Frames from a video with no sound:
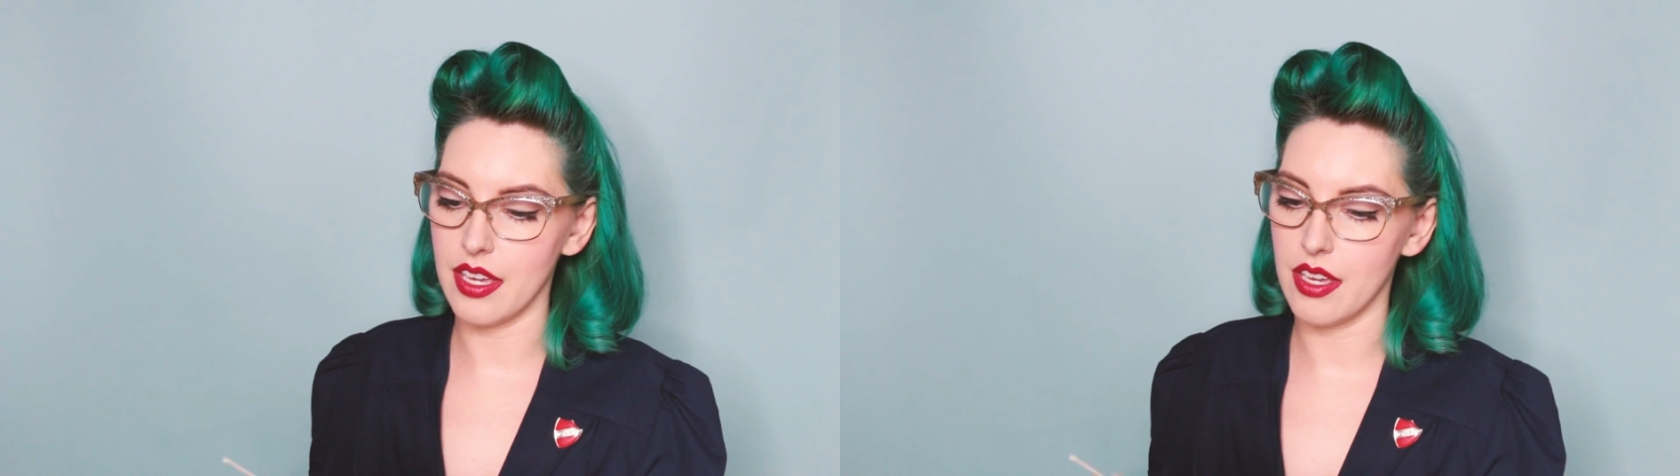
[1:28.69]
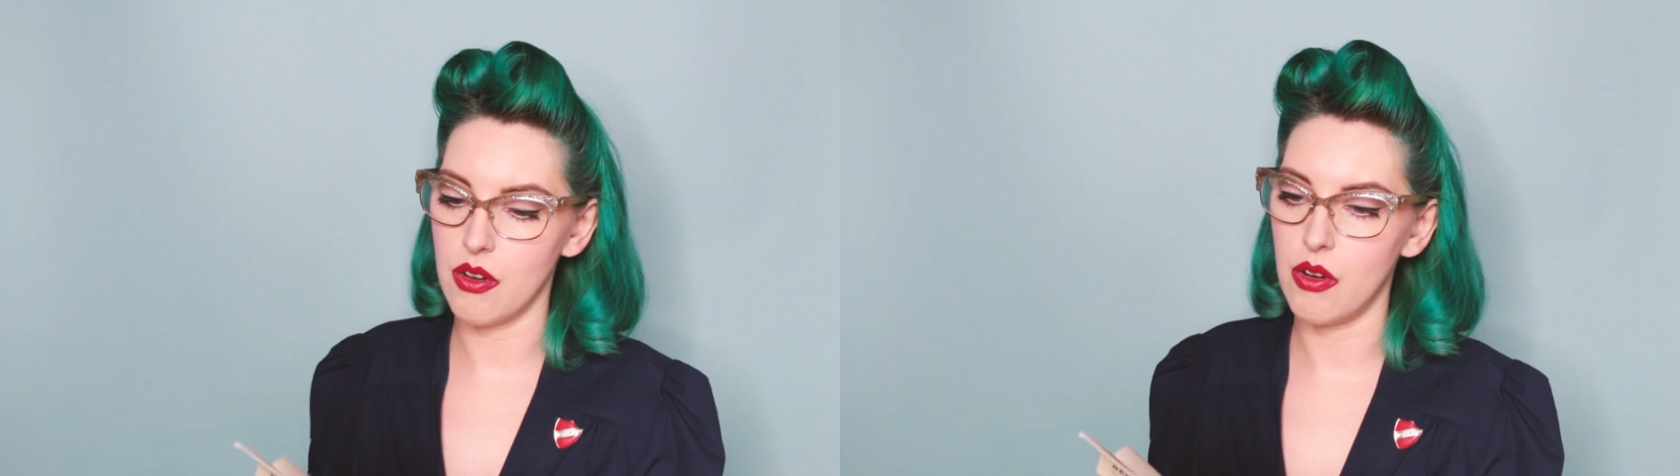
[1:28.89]

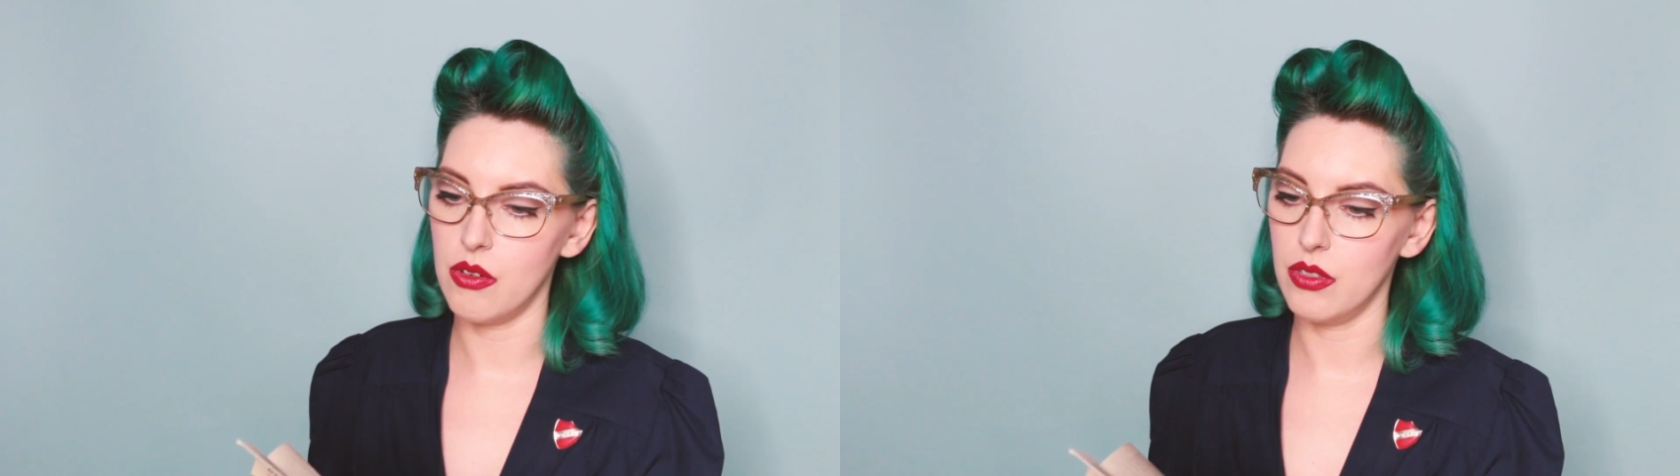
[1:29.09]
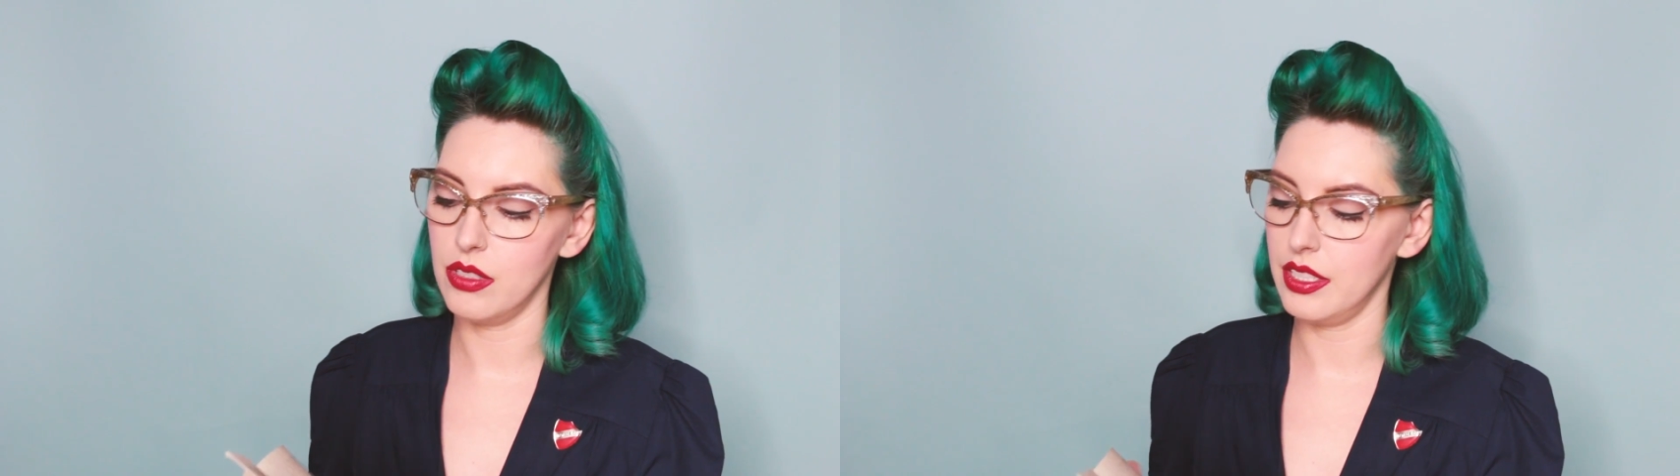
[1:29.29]
a
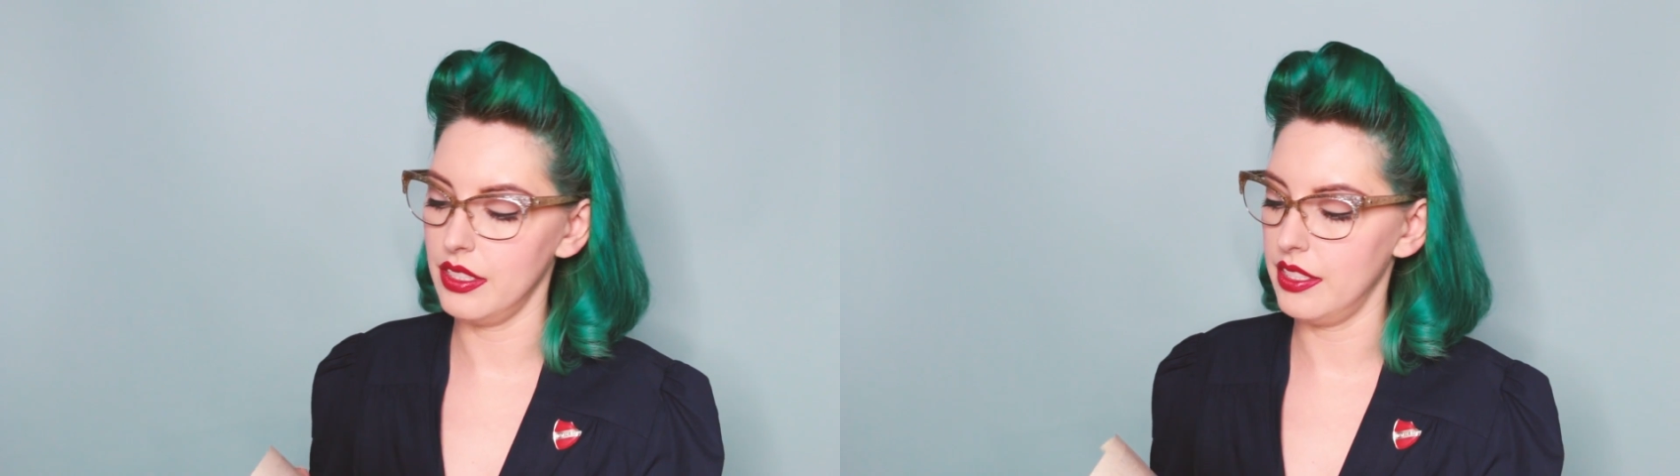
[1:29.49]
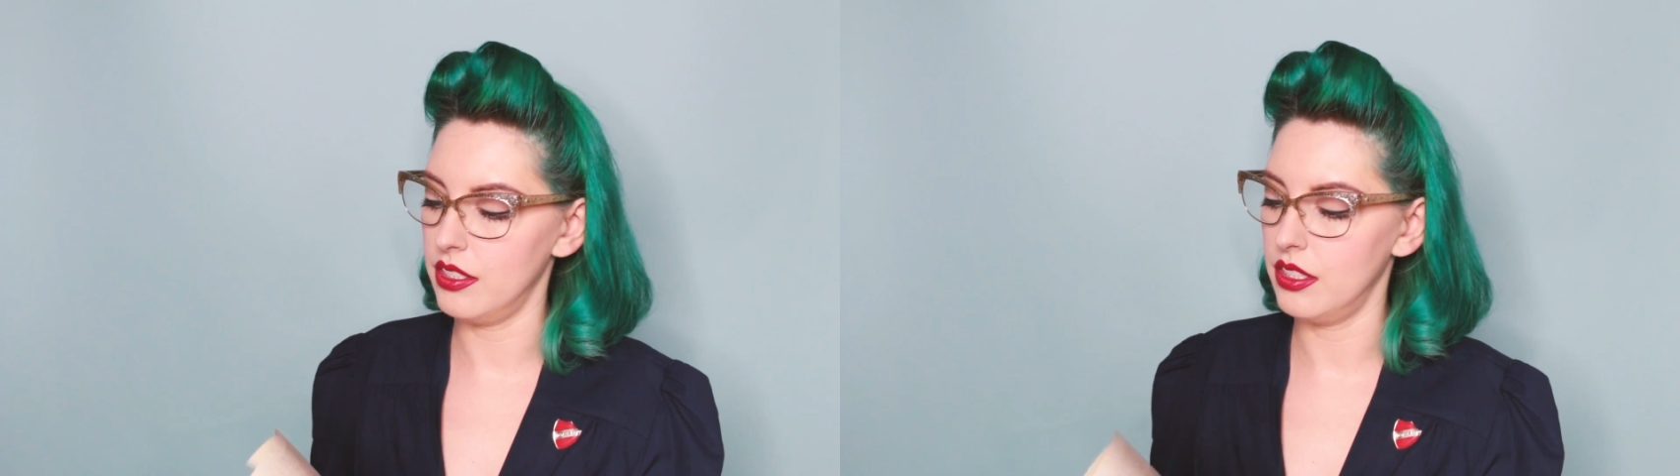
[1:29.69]
whole
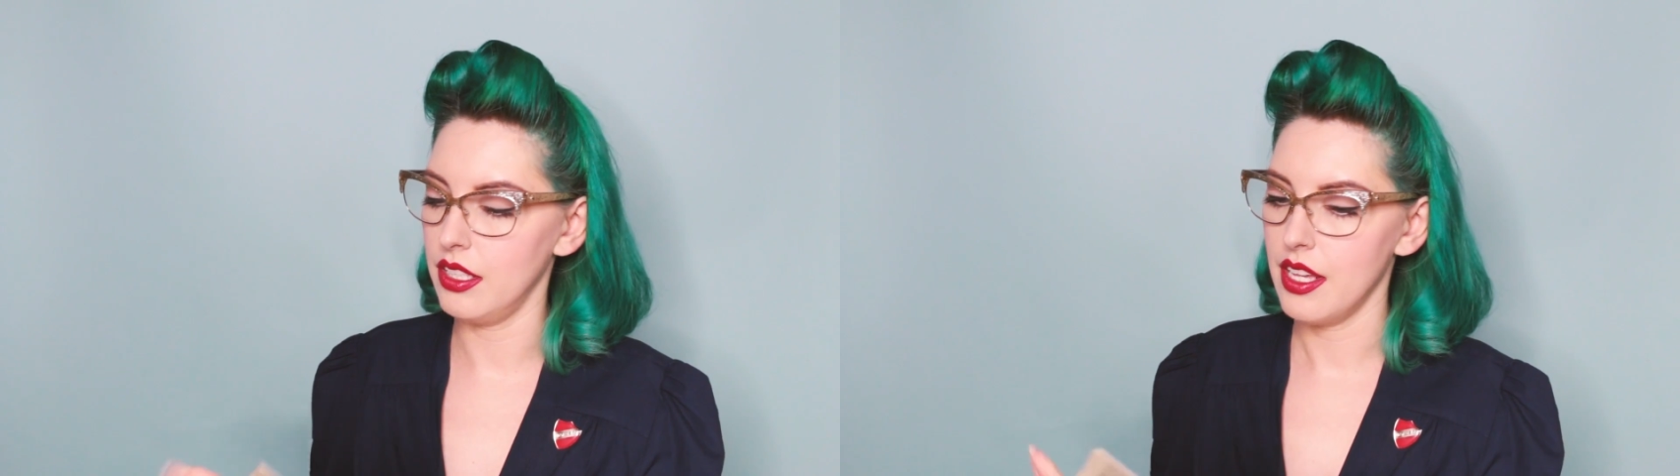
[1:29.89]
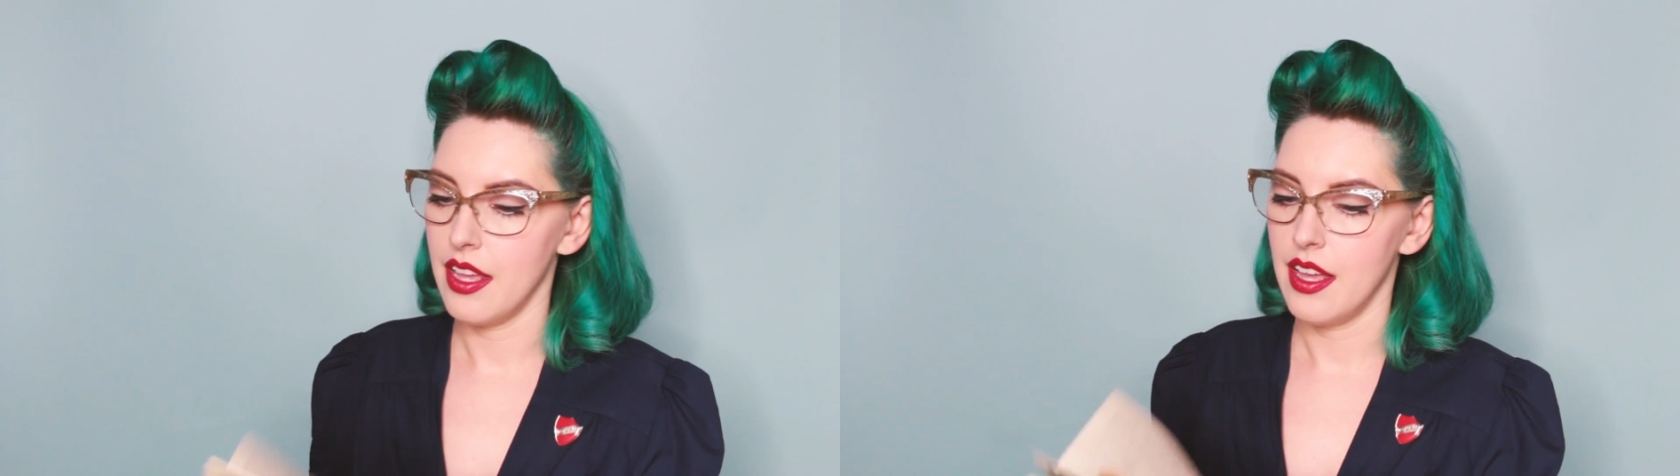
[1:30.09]

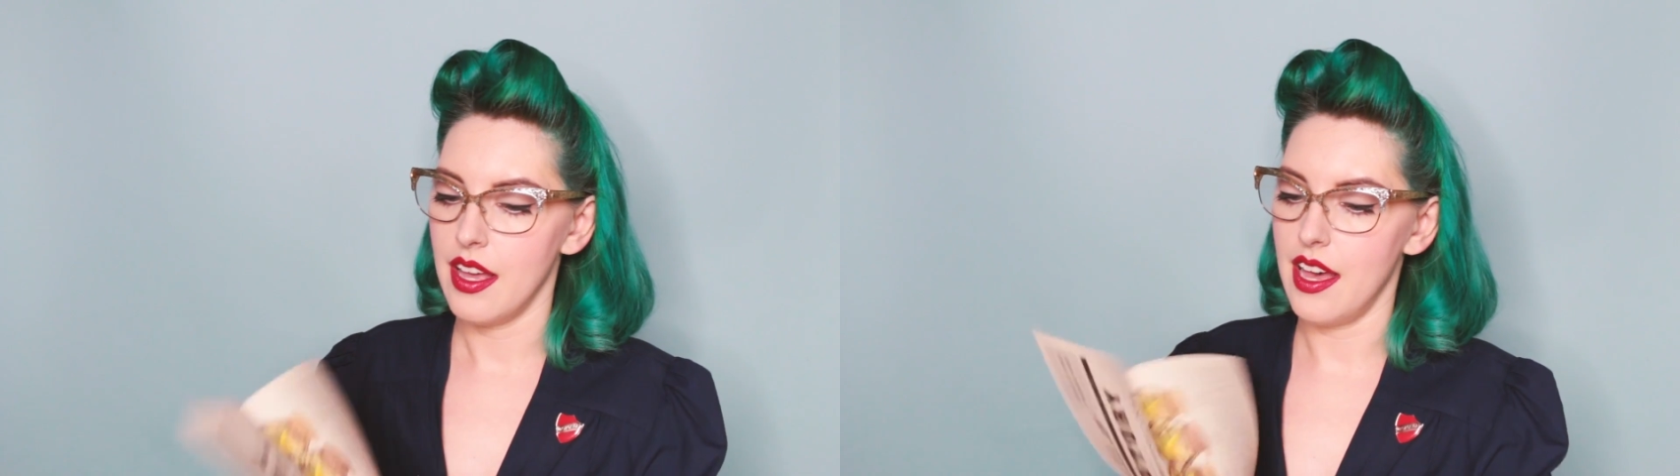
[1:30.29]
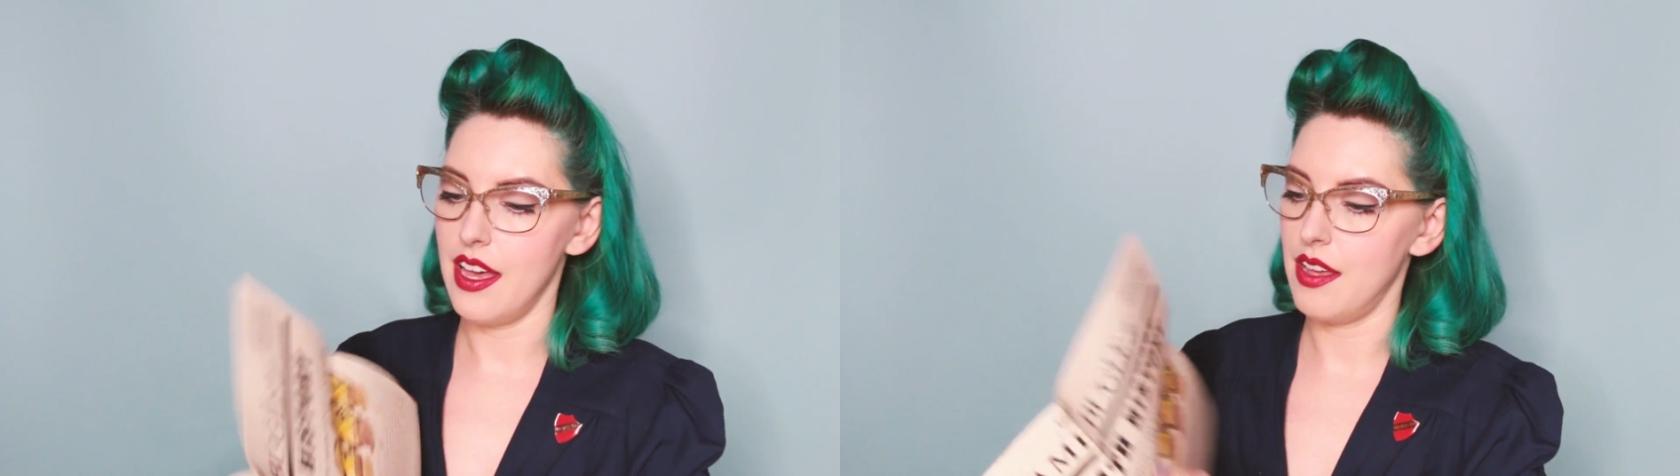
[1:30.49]
little
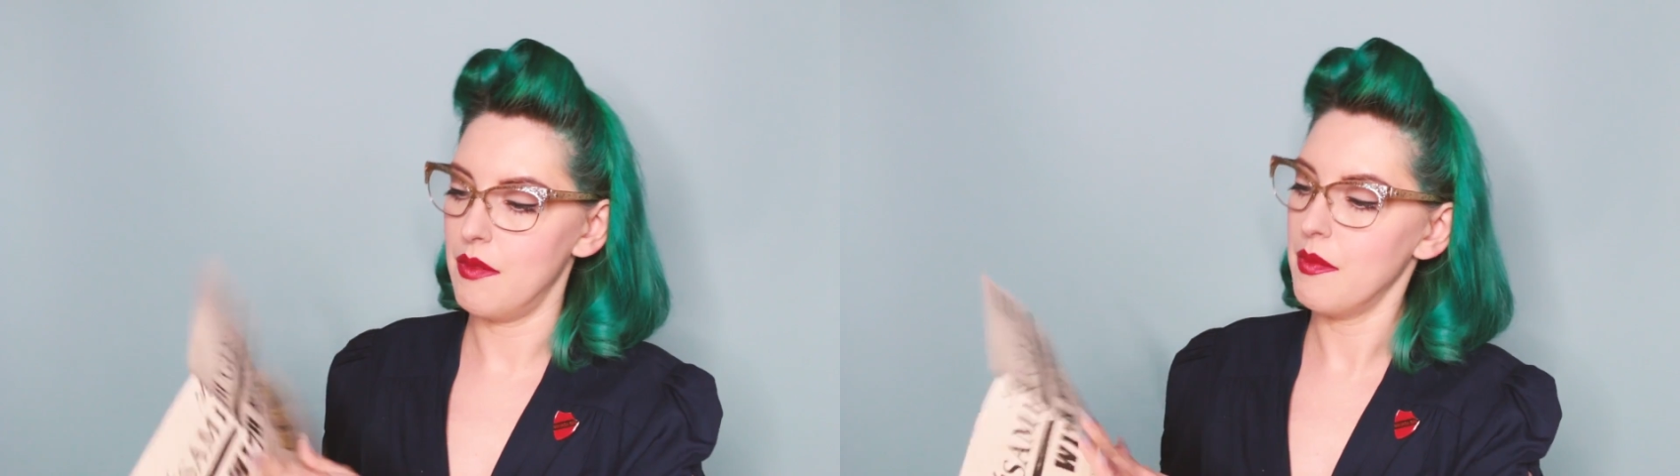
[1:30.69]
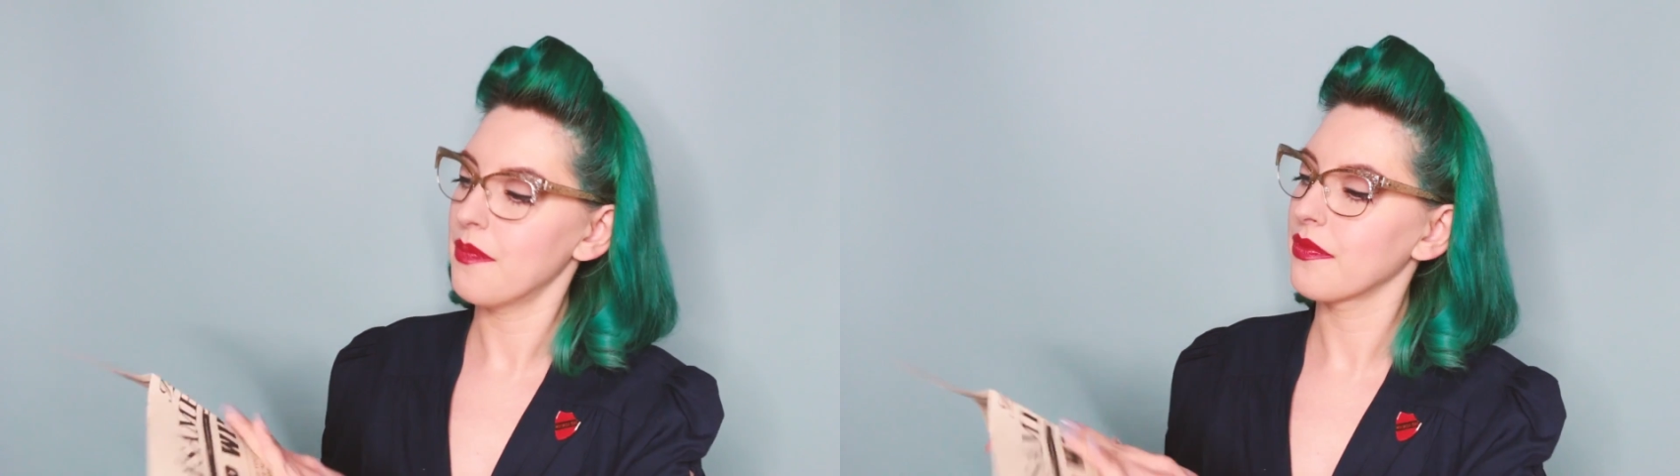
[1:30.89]

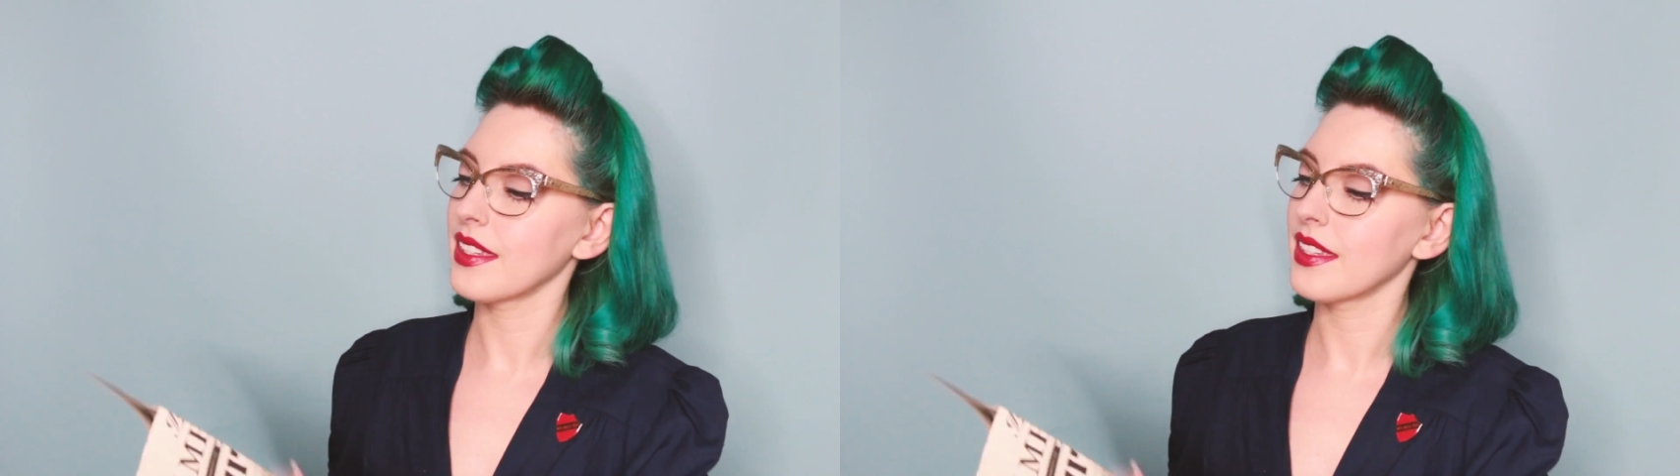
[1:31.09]
um,